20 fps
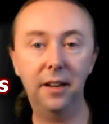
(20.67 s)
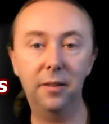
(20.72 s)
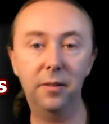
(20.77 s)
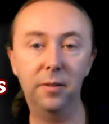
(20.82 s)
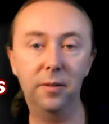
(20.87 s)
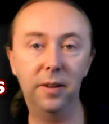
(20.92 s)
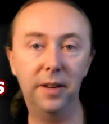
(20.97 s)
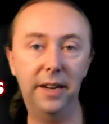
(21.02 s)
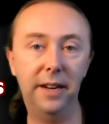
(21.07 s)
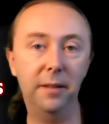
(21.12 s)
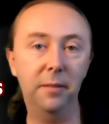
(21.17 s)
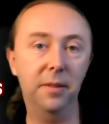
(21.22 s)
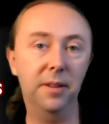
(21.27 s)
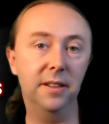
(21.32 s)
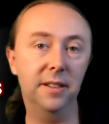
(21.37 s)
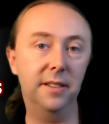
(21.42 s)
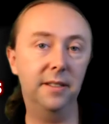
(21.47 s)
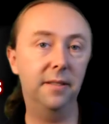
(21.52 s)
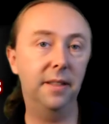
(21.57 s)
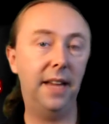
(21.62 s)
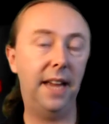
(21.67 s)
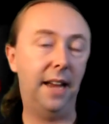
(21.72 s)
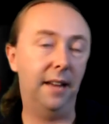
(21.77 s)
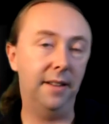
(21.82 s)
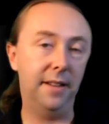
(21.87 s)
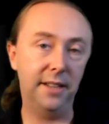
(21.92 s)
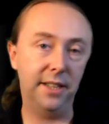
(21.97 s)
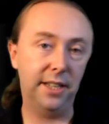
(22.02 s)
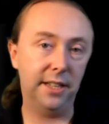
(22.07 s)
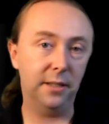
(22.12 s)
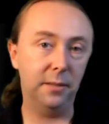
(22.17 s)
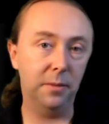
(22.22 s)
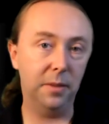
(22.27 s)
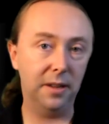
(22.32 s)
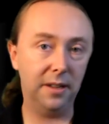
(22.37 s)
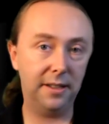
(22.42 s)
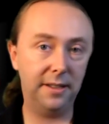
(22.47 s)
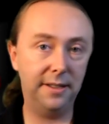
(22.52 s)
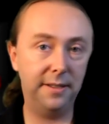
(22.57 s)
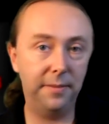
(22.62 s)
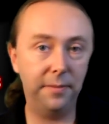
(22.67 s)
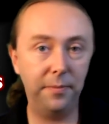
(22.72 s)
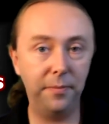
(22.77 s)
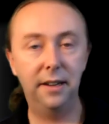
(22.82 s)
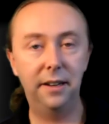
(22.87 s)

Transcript: or in other words, how an injector works.